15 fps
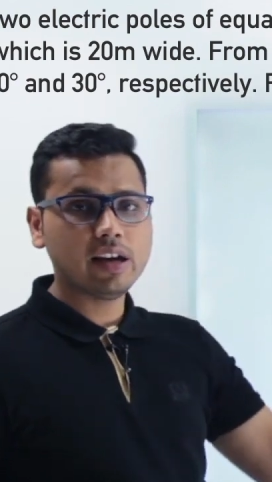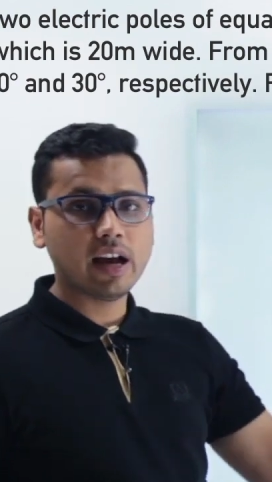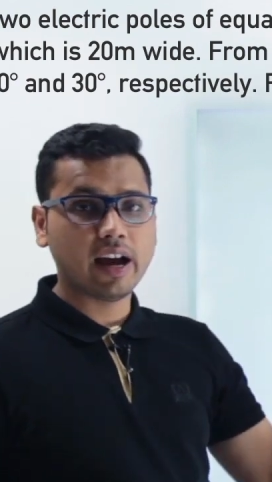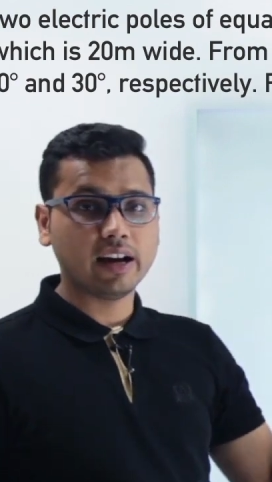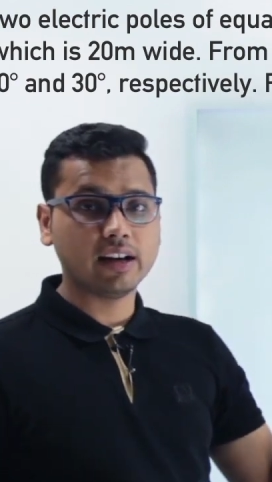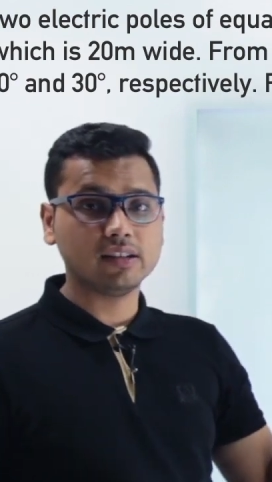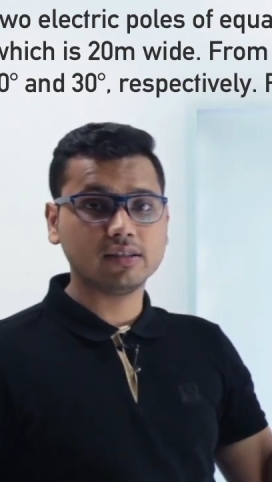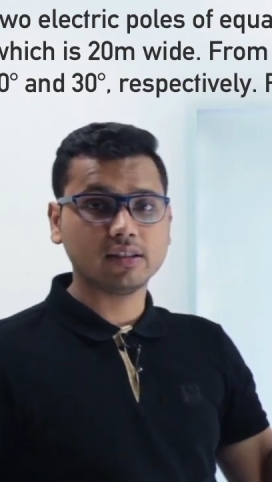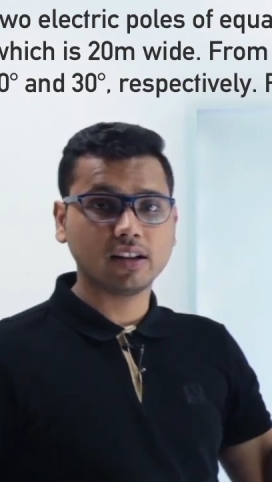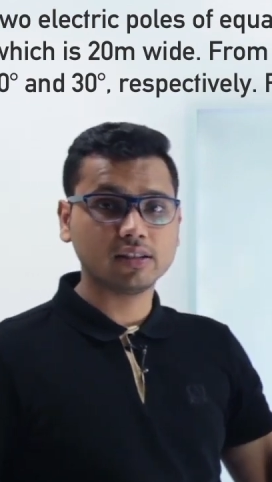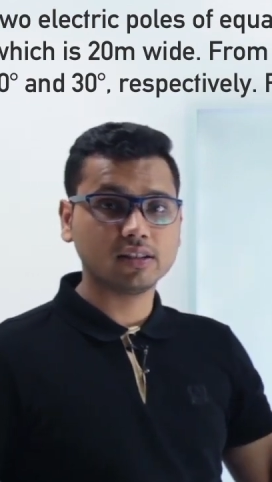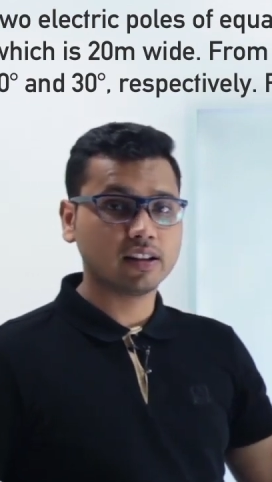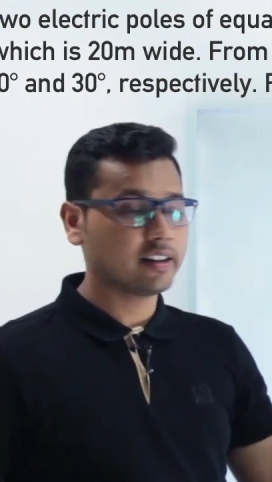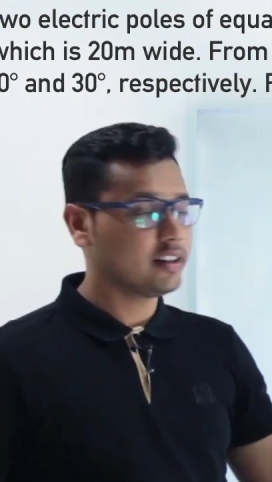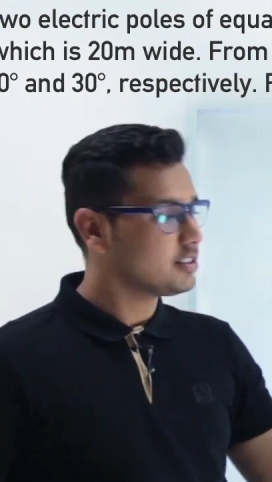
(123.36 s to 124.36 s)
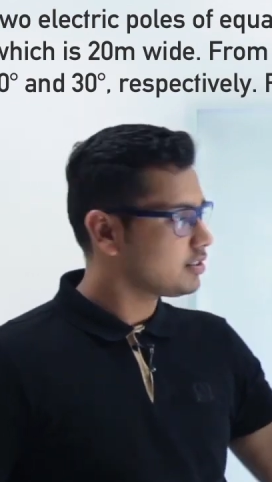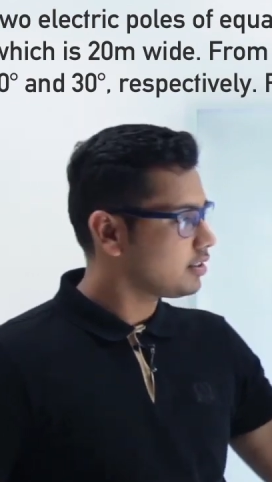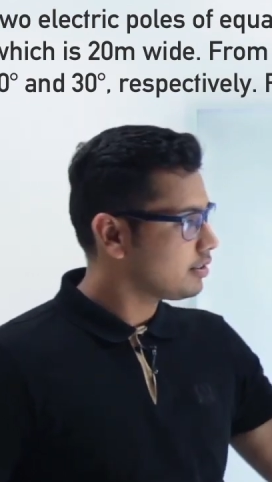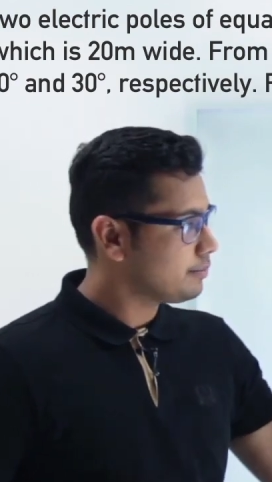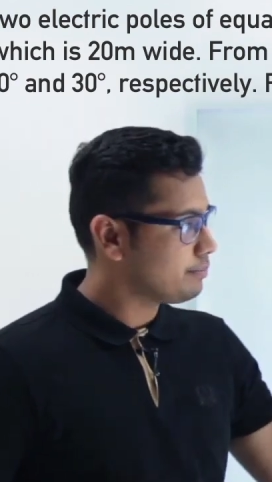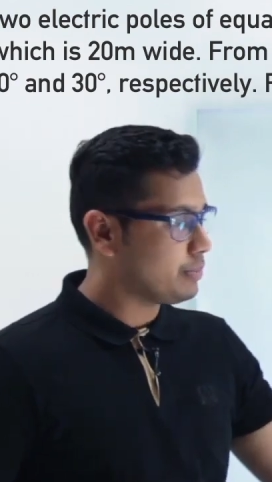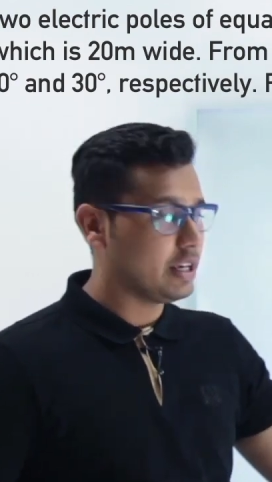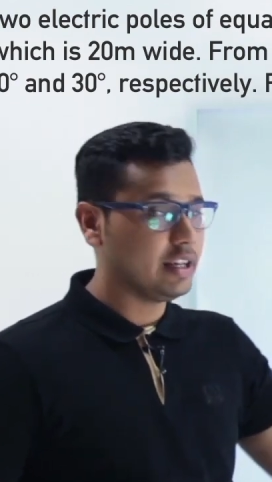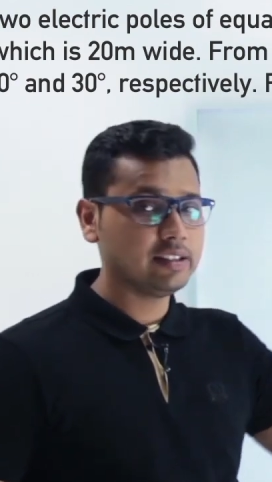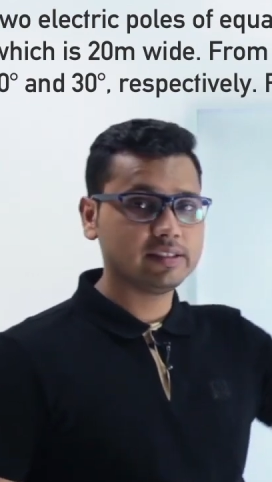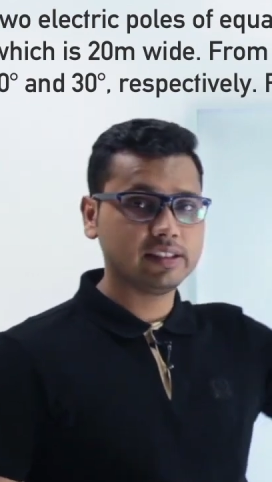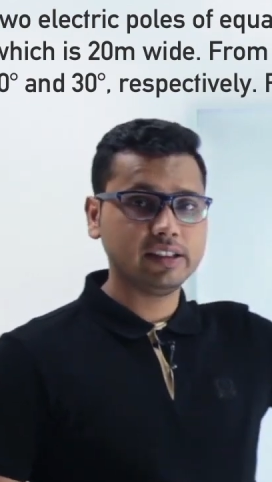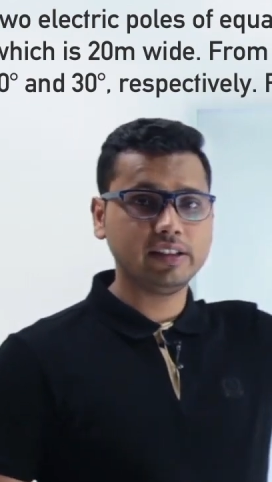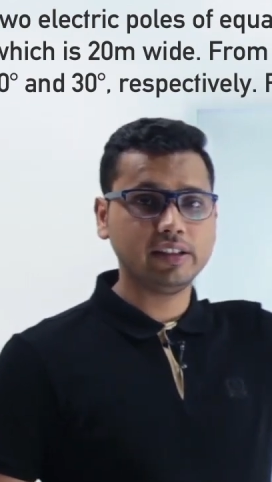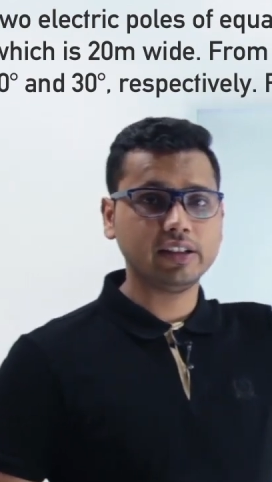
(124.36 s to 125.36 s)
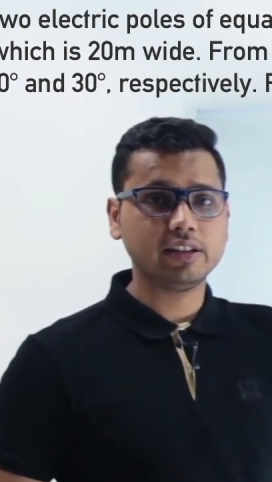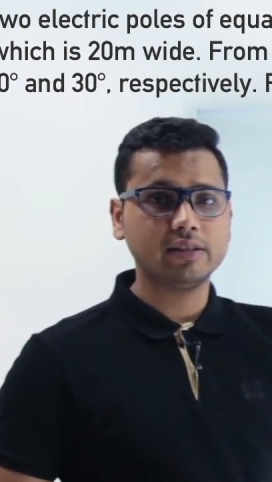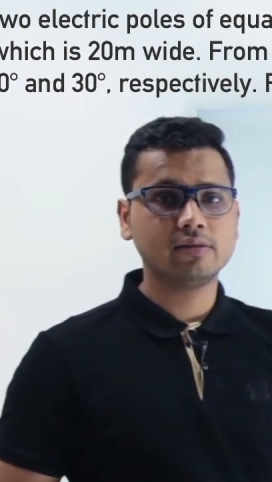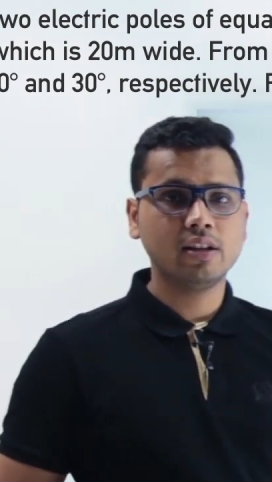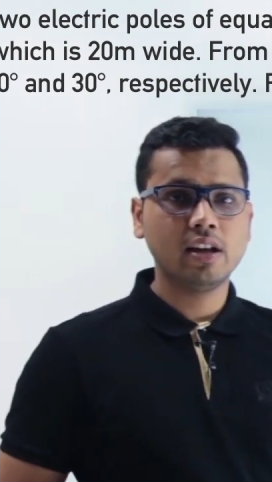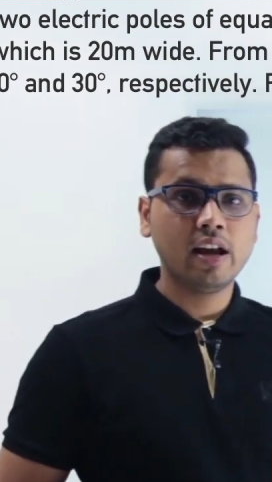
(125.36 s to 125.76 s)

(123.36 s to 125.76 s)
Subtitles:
and other is PCD.